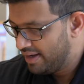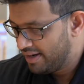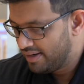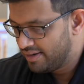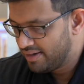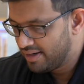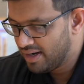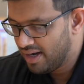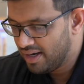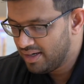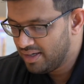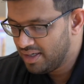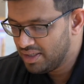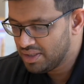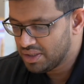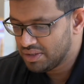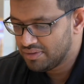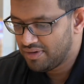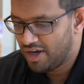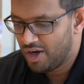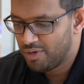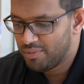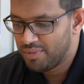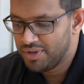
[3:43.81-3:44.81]
And
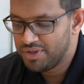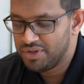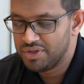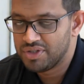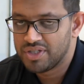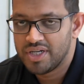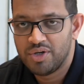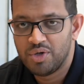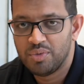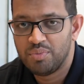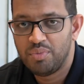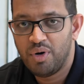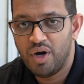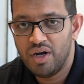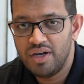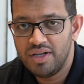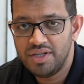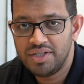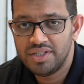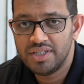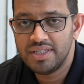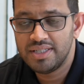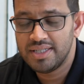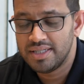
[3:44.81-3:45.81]
regardless of how much you try to
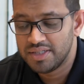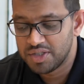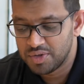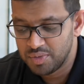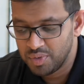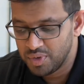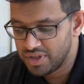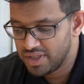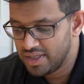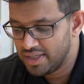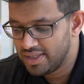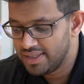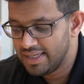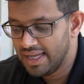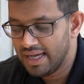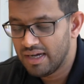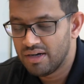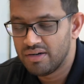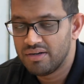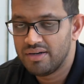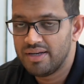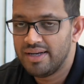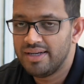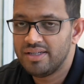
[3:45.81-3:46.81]
polish it and smoothen it
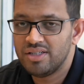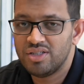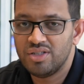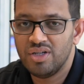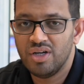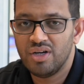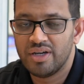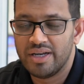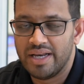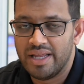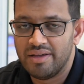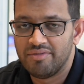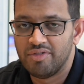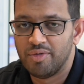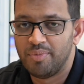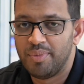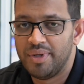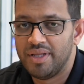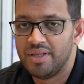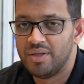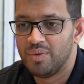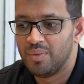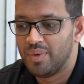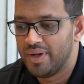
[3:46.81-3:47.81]
down, it's not going to ever
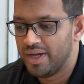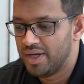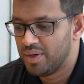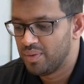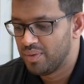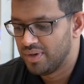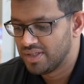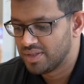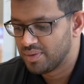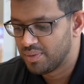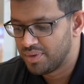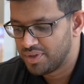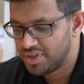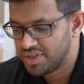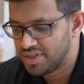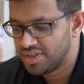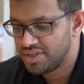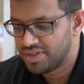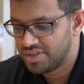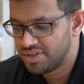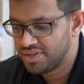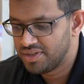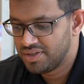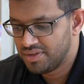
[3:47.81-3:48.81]
be the way it was,
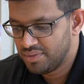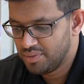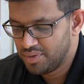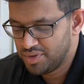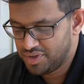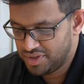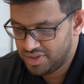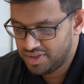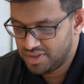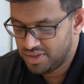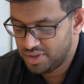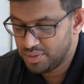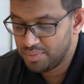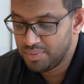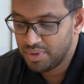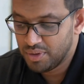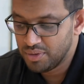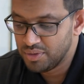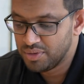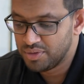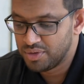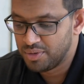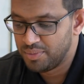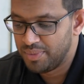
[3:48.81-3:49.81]
which is
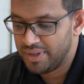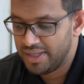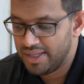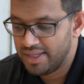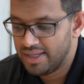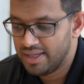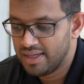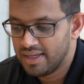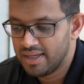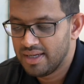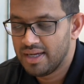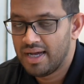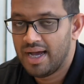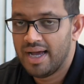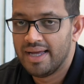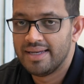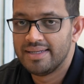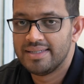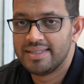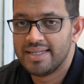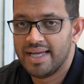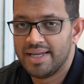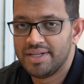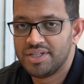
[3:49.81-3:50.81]
supposed to be
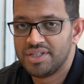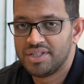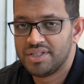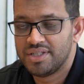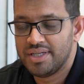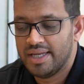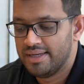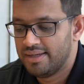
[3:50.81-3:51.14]
untouched.